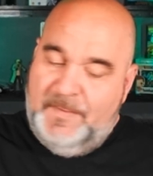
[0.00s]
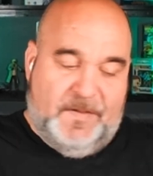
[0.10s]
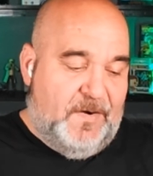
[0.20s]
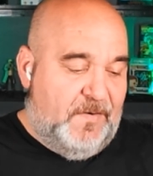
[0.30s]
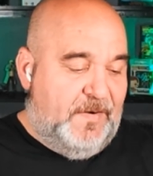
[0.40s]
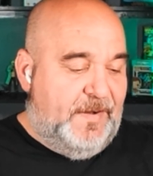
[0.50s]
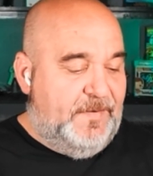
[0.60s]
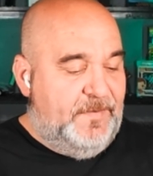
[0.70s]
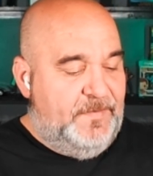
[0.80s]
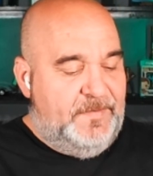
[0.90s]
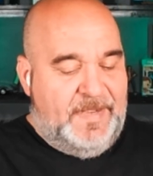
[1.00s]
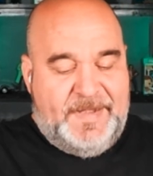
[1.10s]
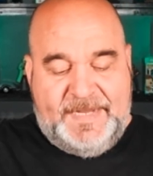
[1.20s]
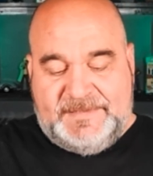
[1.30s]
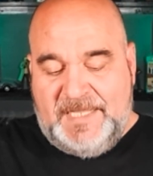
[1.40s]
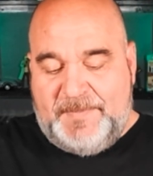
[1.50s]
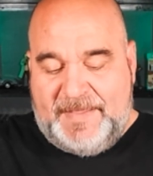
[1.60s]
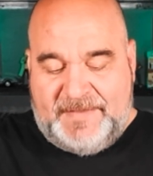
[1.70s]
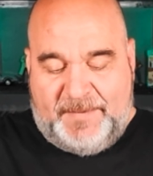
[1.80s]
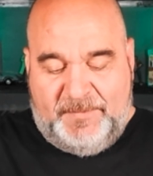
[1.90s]
Alright. Now next up,
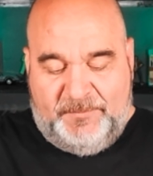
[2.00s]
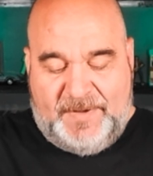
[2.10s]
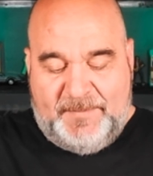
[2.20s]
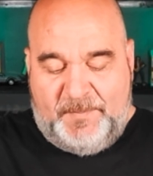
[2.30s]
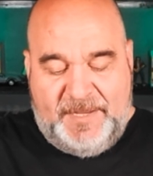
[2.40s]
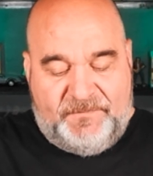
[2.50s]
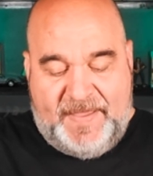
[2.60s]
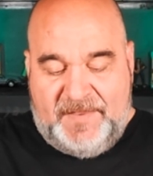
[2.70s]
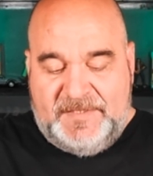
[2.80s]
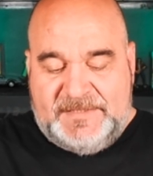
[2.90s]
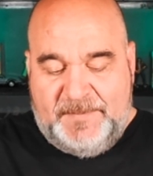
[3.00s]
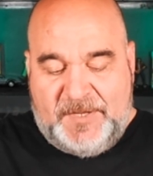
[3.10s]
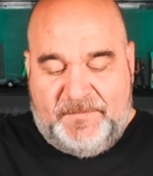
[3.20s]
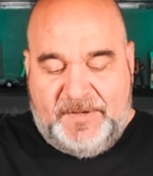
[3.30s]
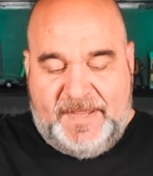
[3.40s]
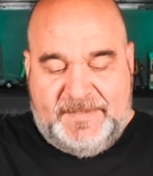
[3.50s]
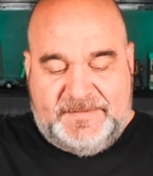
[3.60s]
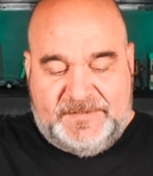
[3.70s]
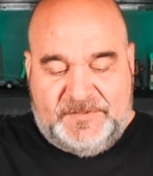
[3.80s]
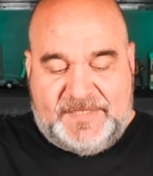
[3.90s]
I'm a big fan of this slipcover, guys.
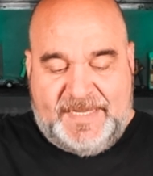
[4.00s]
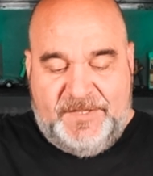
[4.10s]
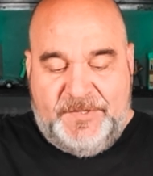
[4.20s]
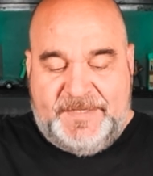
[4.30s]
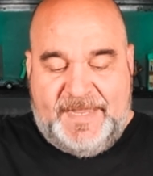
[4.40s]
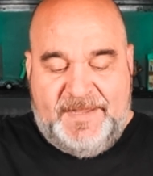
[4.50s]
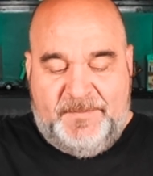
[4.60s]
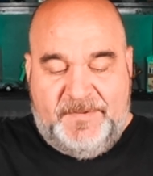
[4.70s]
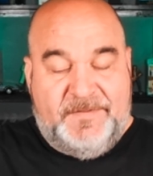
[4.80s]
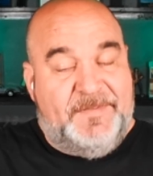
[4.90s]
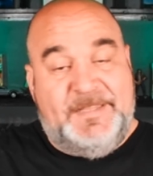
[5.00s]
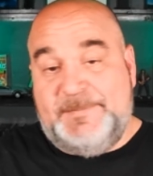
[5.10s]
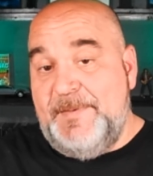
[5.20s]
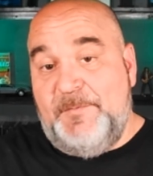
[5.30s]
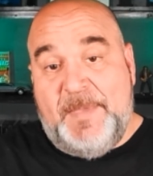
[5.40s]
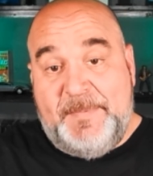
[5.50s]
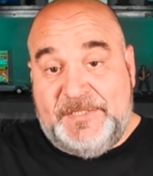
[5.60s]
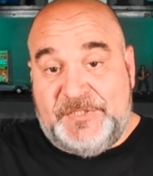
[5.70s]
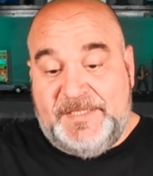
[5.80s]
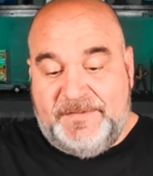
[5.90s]
This looks like a good time. This movie may be
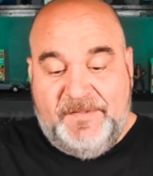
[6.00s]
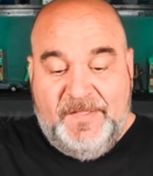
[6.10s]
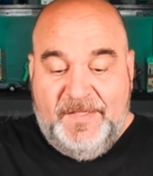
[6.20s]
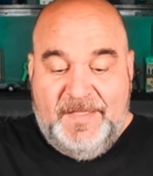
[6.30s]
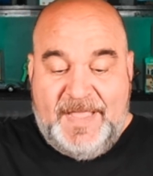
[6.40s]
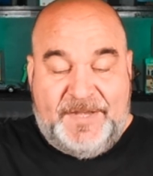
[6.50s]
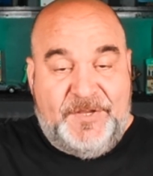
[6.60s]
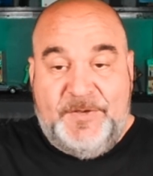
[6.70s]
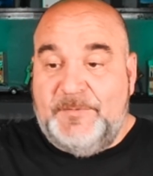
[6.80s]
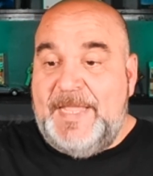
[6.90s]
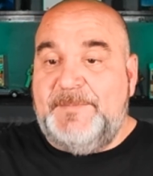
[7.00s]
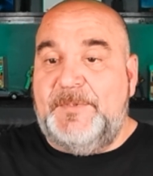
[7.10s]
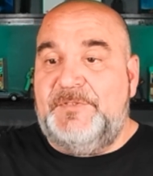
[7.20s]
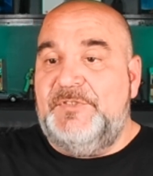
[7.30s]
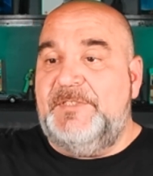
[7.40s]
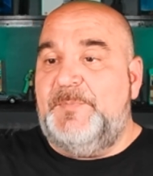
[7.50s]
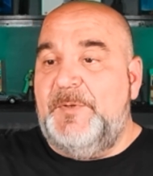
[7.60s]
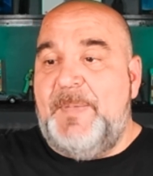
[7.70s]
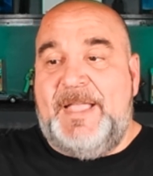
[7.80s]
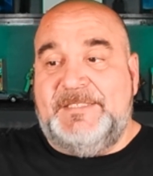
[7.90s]
shit. I know you ain't supposed to judge a
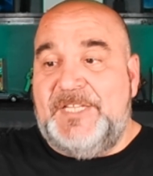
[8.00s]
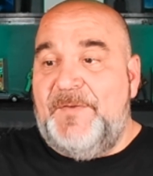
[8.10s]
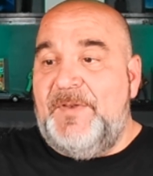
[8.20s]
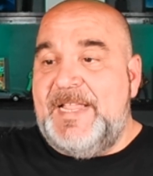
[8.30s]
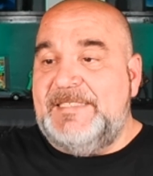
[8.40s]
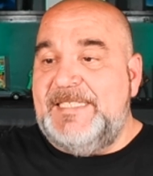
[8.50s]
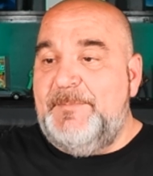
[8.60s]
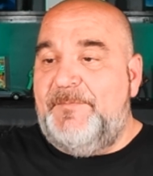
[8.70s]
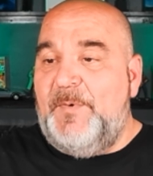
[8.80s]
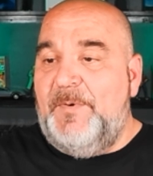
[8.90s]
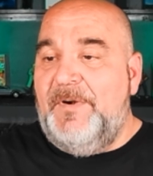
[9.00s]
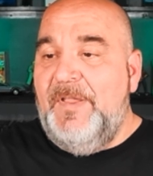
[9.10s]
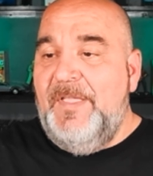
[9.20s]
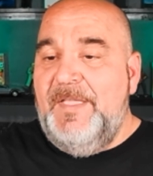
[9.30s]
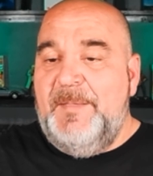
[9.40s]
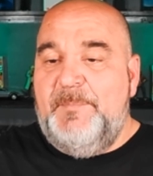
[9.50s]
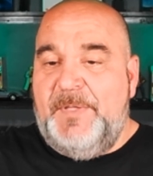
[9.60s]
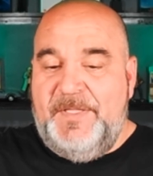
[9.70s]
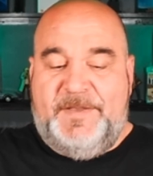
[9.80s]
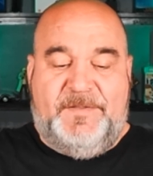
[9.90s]
book by its cover like I said before.
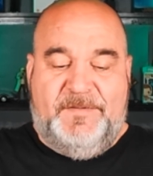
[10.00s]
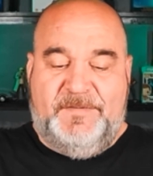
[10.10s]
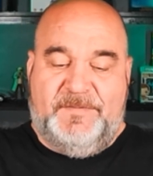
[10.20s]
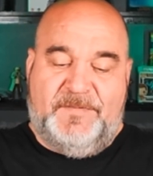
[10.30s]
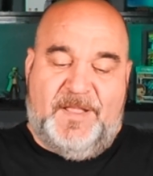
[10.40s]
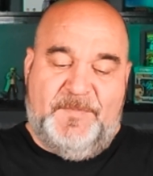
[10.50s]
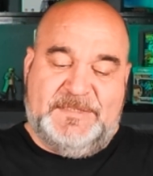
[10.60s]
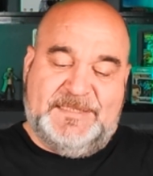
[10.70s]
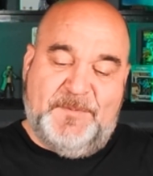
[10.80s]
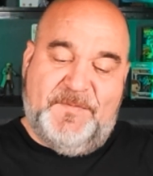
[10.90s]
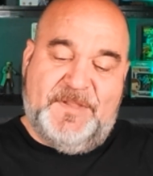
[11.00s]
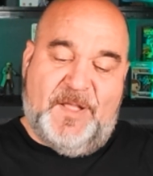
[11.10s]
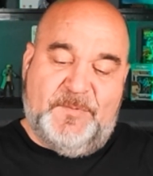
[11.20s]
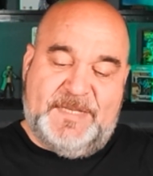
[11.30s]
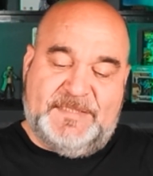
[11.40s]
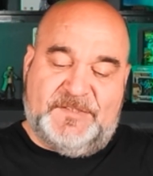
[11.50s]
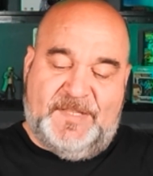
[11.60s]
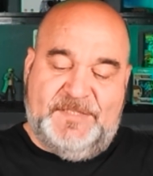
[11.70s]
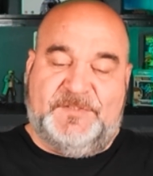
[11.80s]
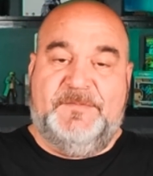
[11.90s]
But this is a movie called
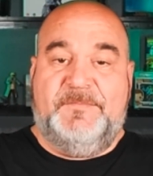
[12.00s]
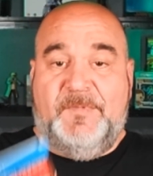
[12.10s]
Desolation.